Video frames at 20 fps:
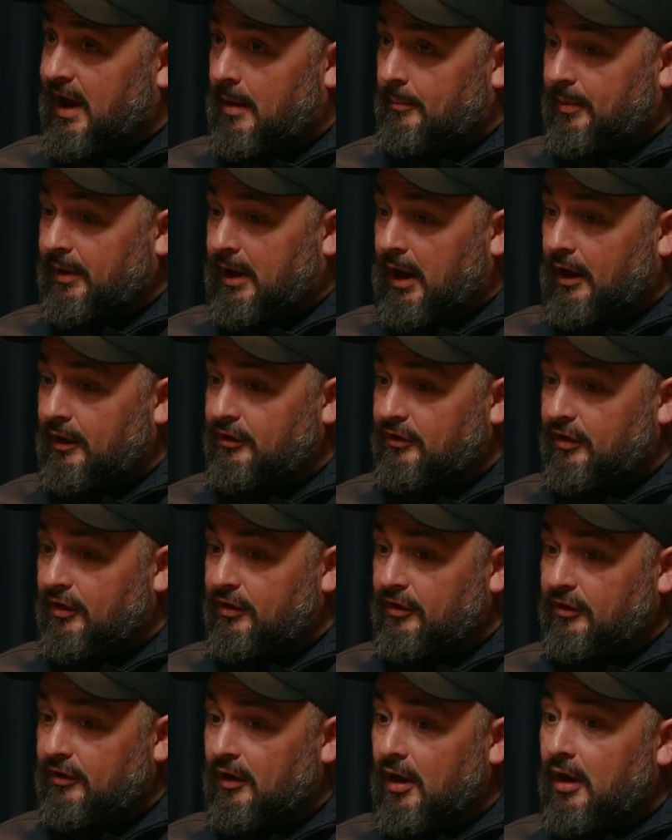
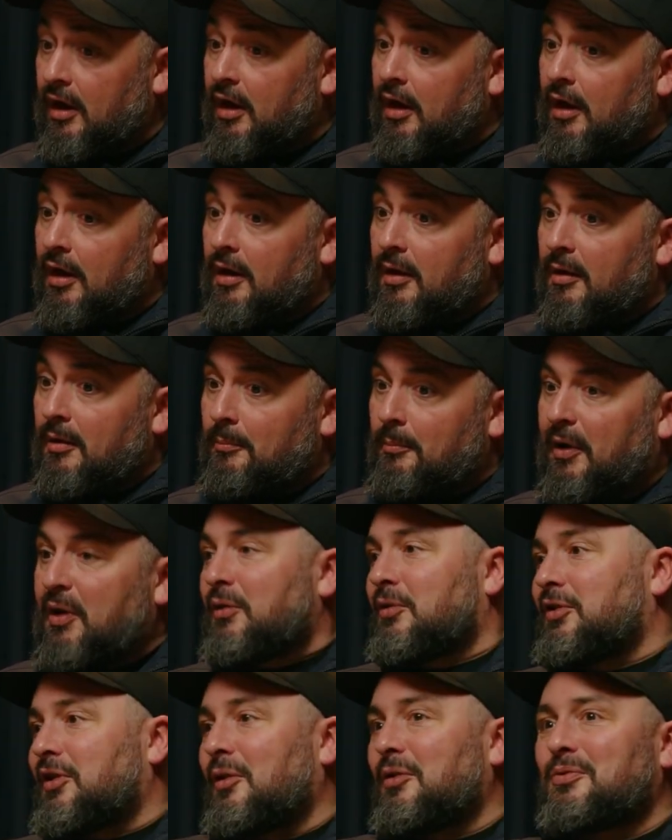applications, but
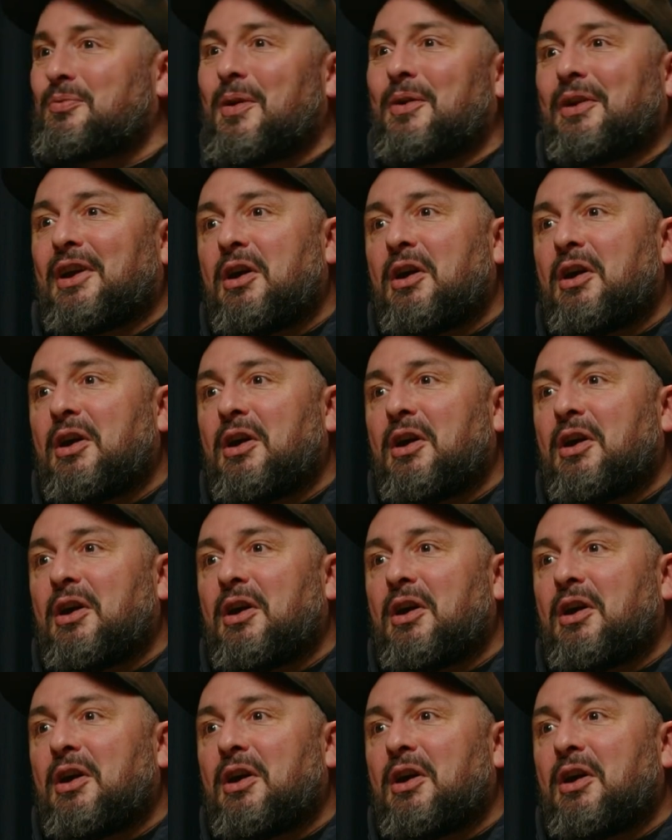also as well,